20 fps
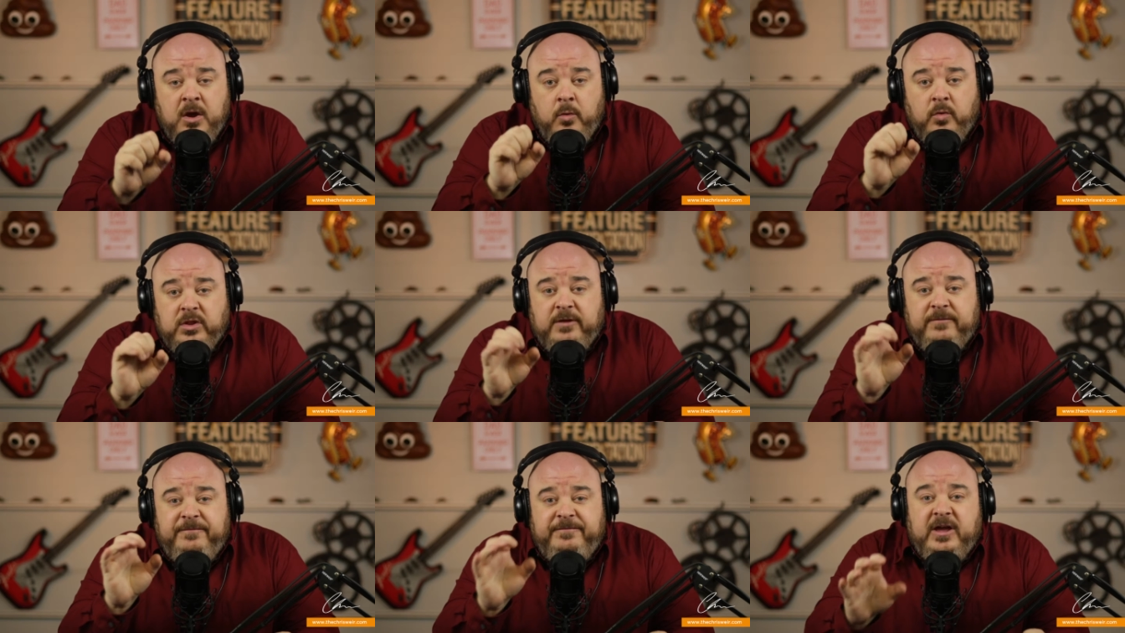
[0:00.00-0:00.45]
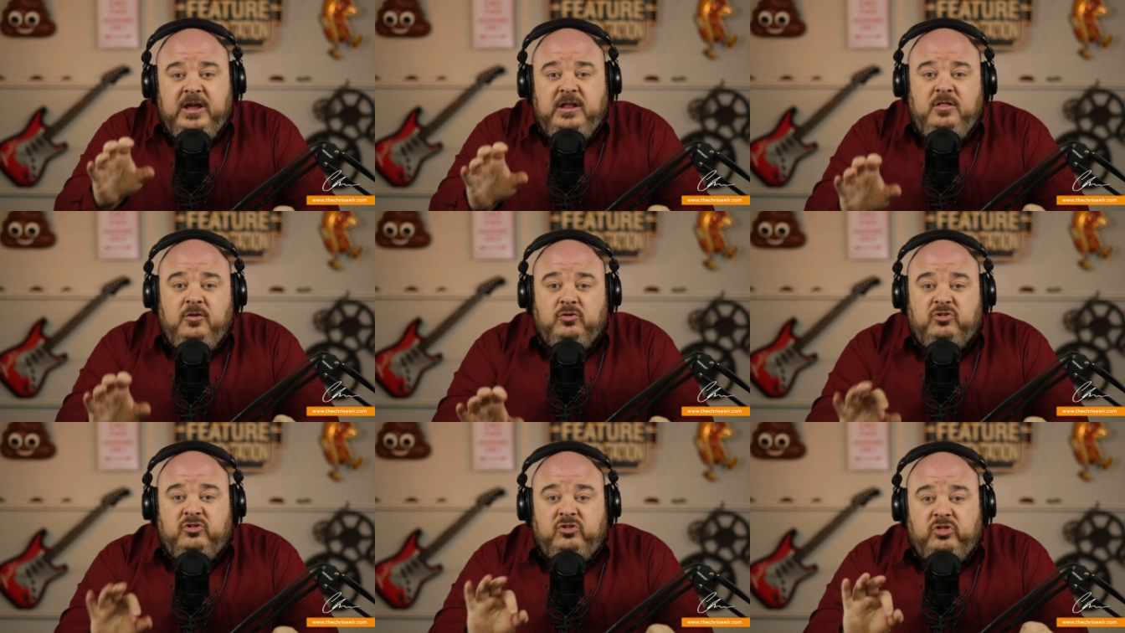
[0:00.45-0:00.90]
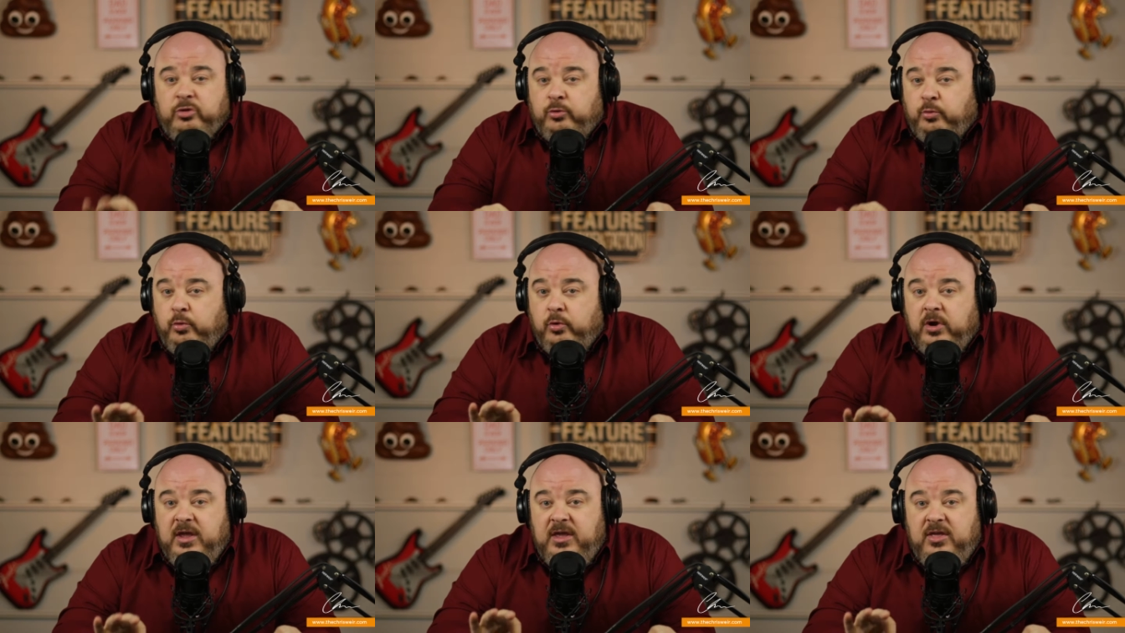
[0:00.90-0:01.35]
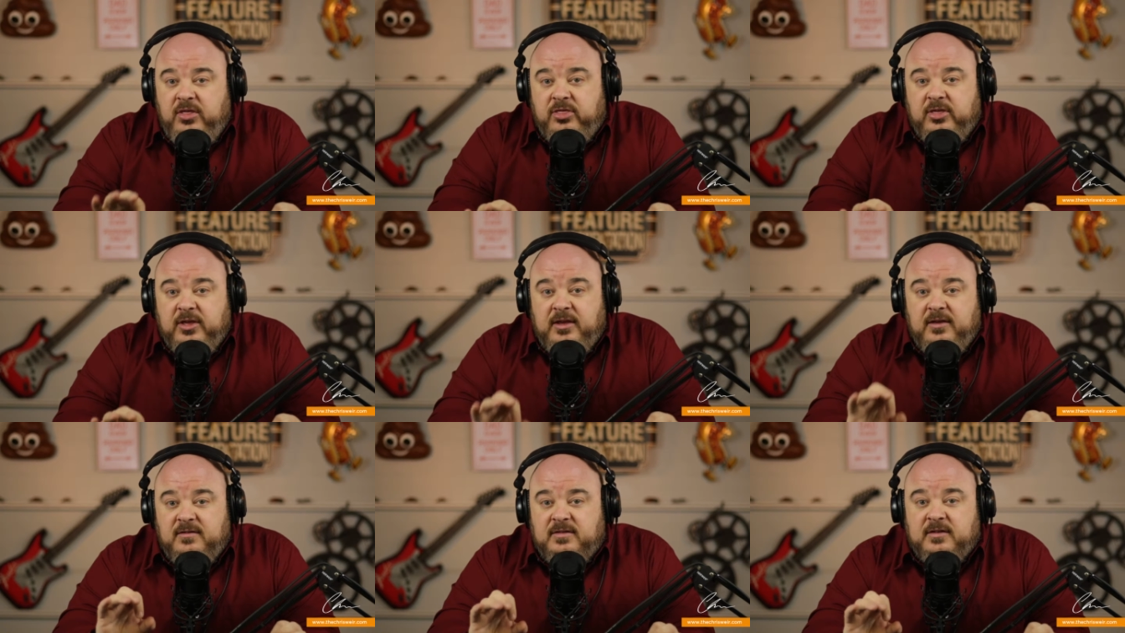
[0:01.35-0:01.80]
Well, I find there's three
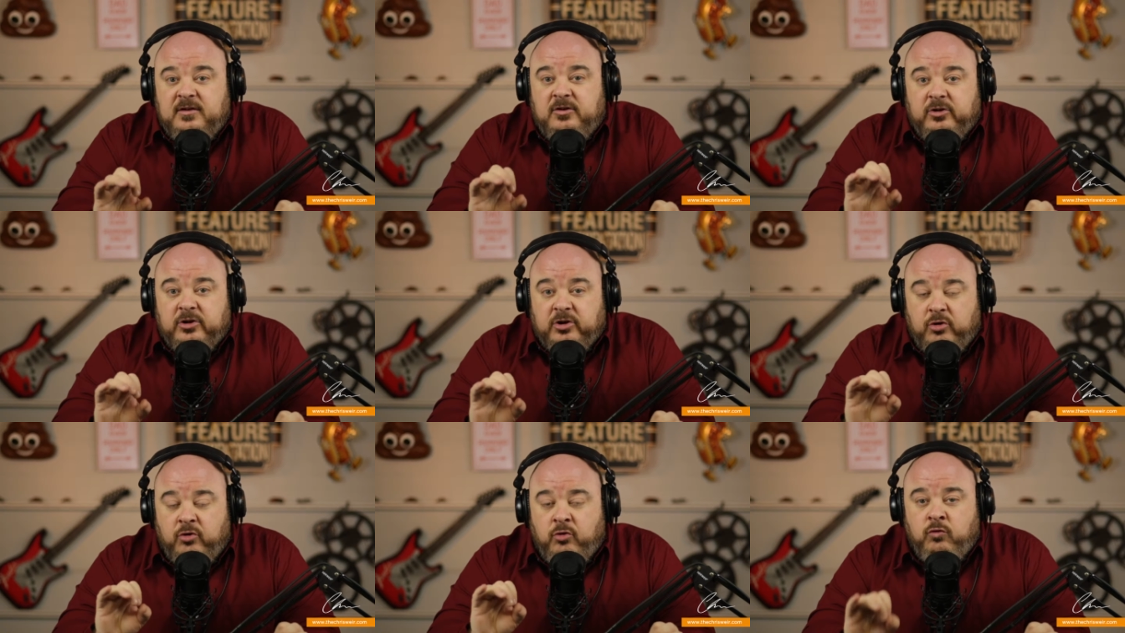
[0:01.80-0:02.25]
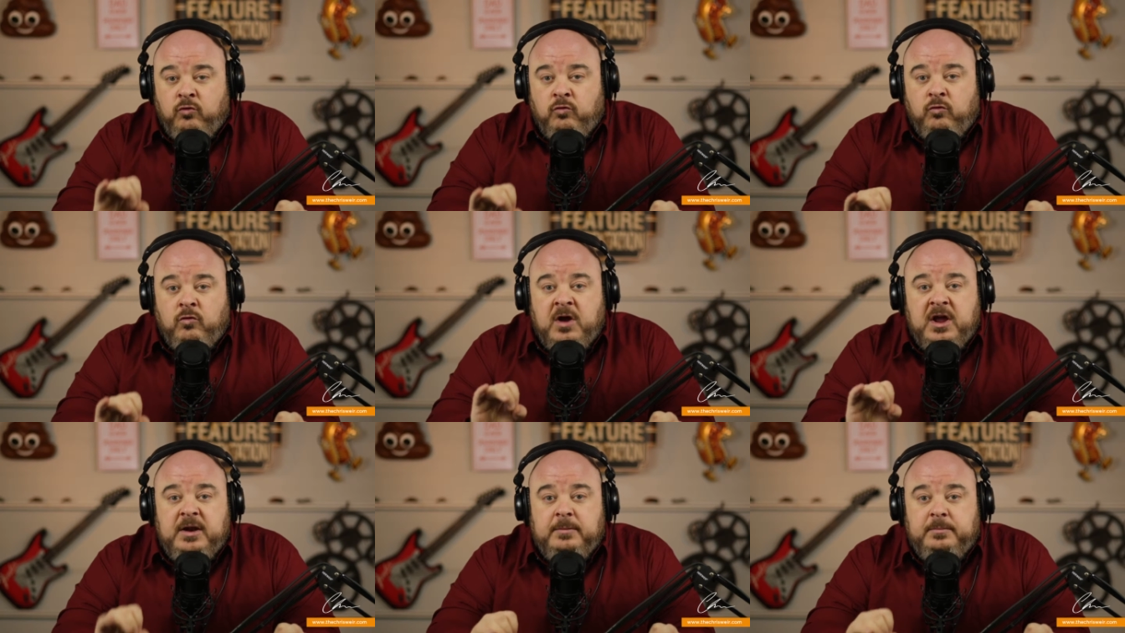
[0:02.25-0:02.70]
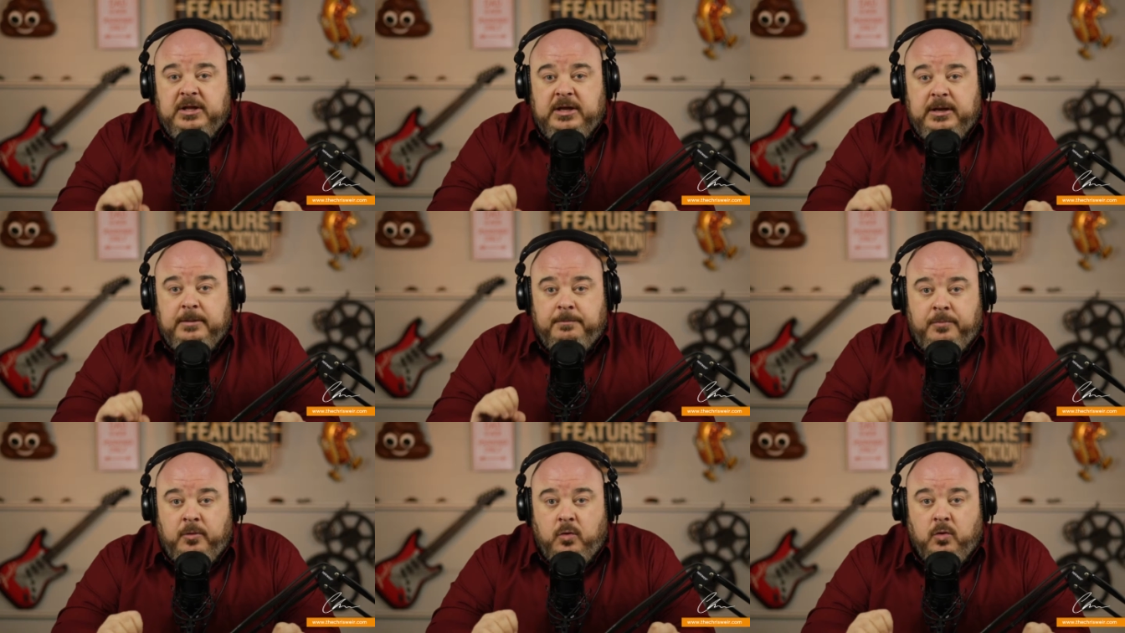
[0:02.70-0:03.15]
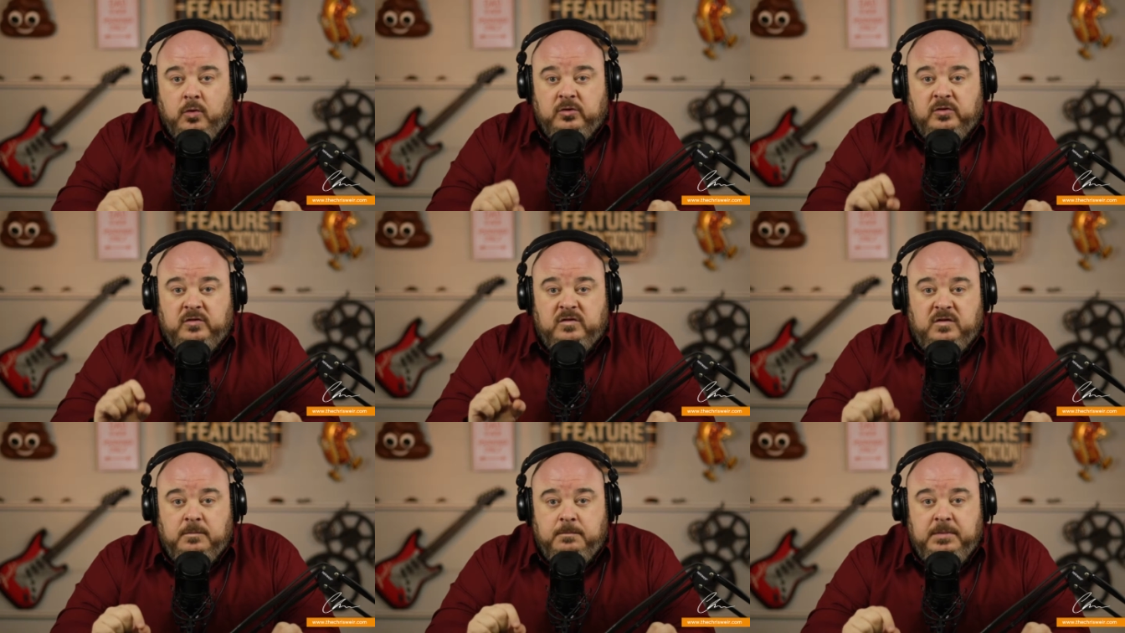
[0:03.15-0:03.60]
things that are incredibly
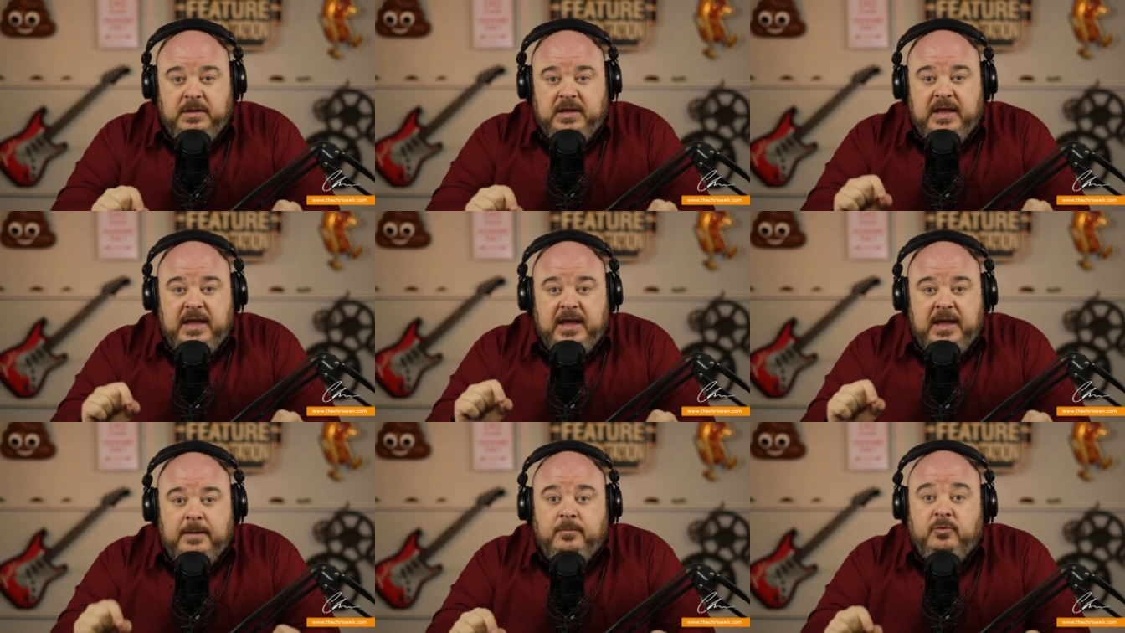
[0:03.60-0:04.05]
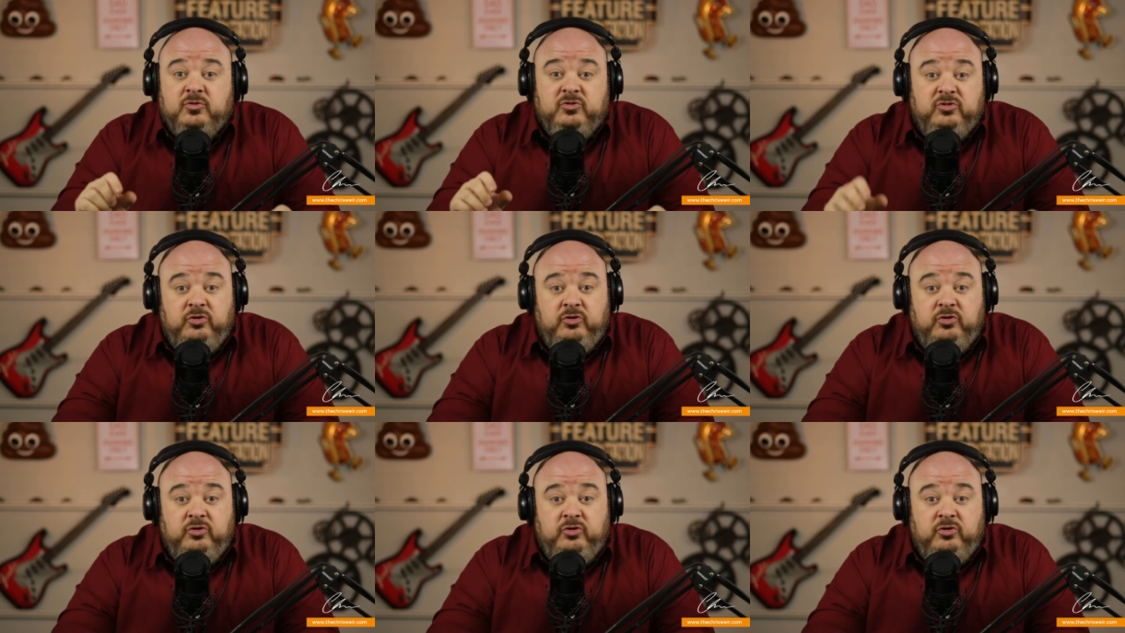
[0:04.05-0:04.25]
important to be able